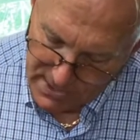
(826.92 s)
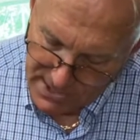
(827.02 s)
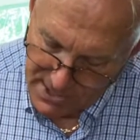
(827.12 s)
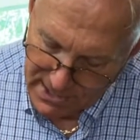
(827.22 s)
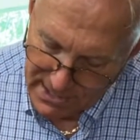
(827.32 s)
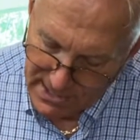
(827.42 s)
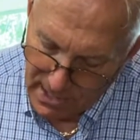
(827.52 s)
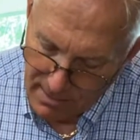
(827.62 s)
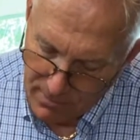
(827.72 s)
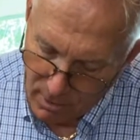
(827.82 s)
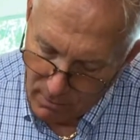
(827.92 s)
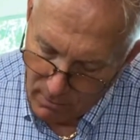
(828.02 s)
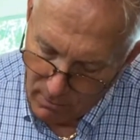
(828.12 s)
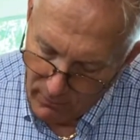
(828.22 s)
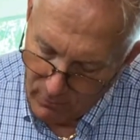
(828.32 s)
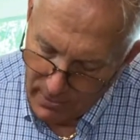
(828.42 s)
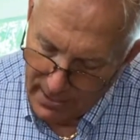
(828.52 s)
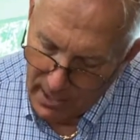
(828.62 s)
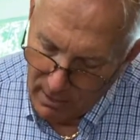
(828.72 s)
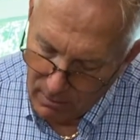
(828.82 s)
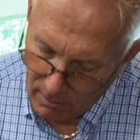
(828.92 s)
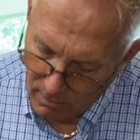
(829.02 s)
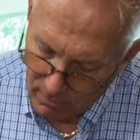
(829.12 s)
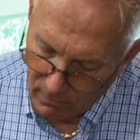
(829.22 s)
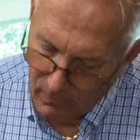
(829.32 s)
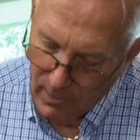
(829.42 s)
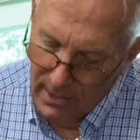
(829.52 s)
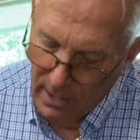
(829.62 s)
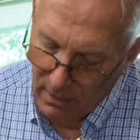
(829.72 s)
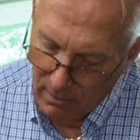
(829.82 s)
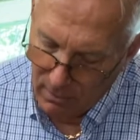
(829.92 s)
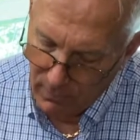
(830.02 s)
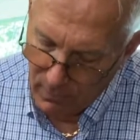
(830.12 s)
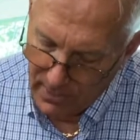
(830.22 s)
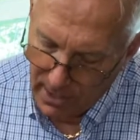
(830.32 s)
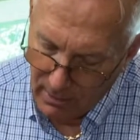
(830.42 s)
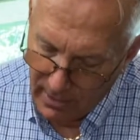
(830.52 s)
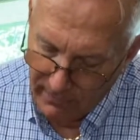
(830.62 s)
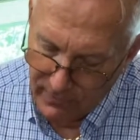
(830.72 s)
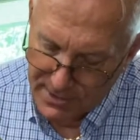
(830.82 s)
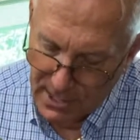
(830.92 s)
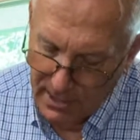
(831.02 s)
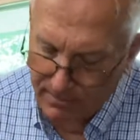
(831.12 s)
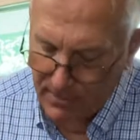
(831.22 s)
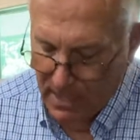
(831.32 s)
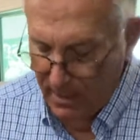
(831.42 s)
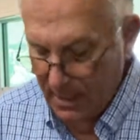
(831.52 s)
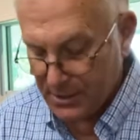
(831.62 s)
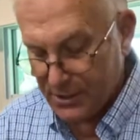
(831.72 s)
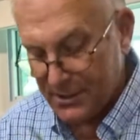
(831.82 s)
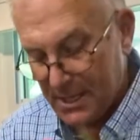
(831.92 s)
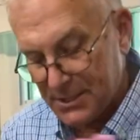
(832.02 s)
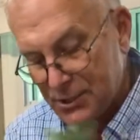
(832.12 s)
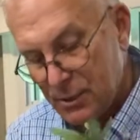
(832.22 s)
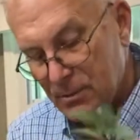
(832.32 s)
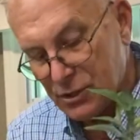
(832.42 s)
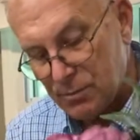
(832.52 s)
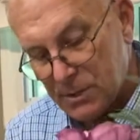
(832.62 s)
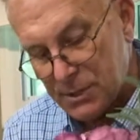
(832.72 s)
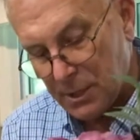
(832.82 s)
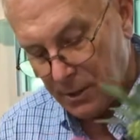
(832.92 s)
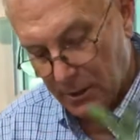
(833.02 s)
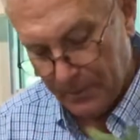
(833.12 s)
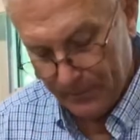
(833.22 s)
doesn't need to come all the way down, all the way down, all the way down every time. That just takes too much material.